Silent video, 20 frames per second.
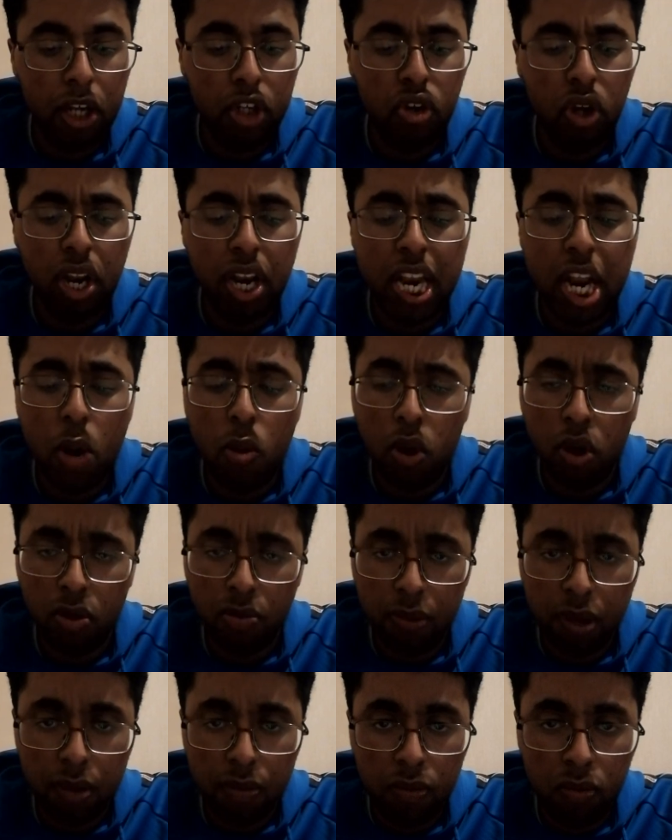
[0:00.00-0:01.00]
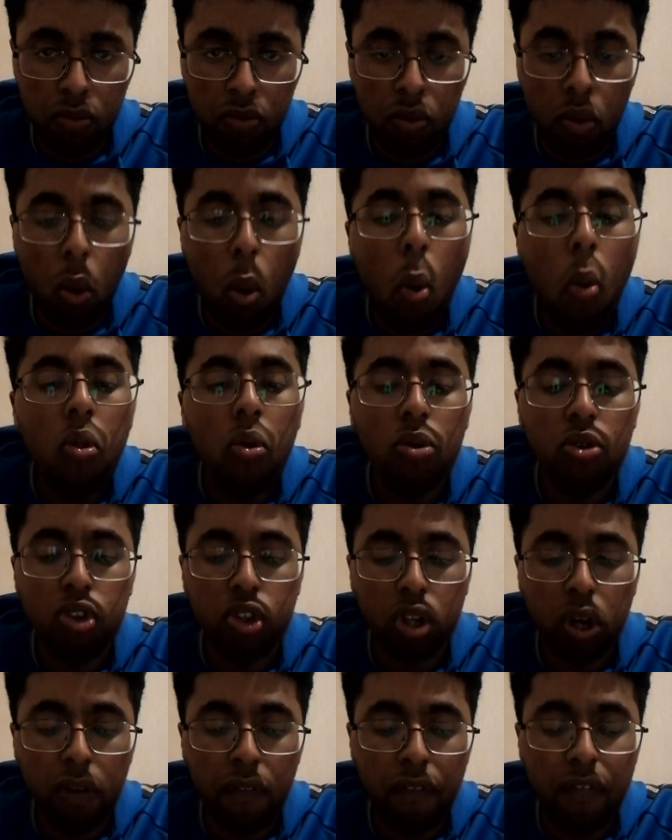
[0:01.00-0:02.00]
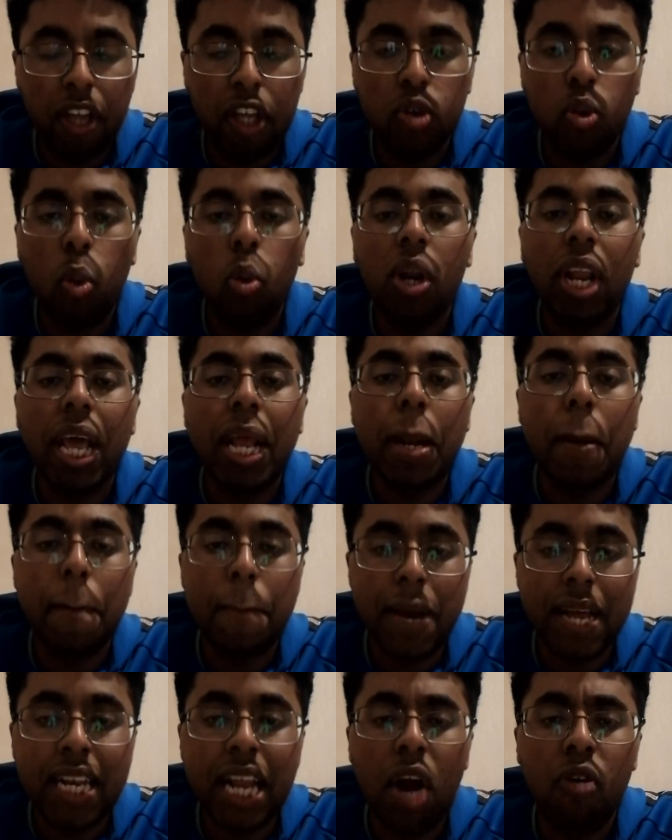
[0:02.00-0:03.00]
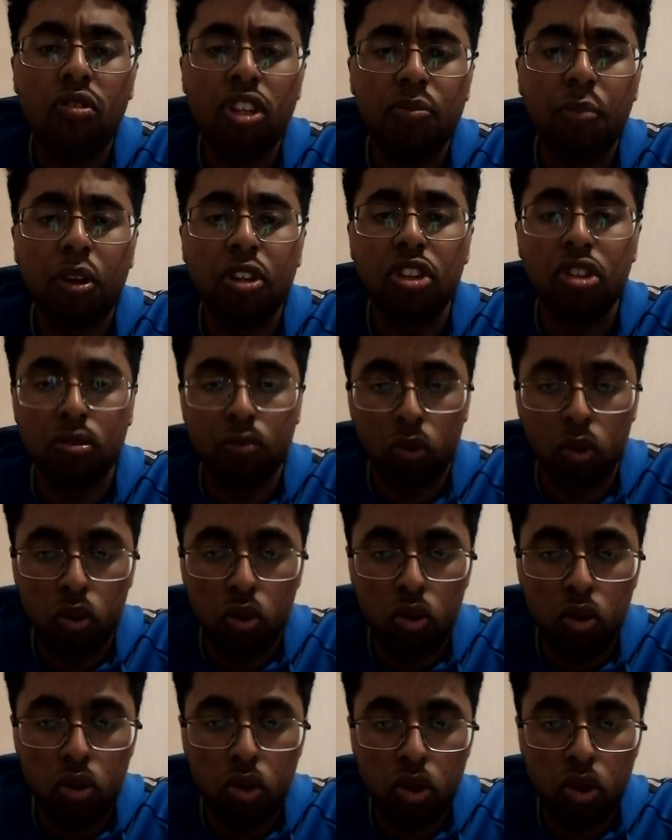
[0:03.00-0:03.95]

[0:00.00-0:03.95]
trying to network with people, all those stuff, that's all independent and responsible.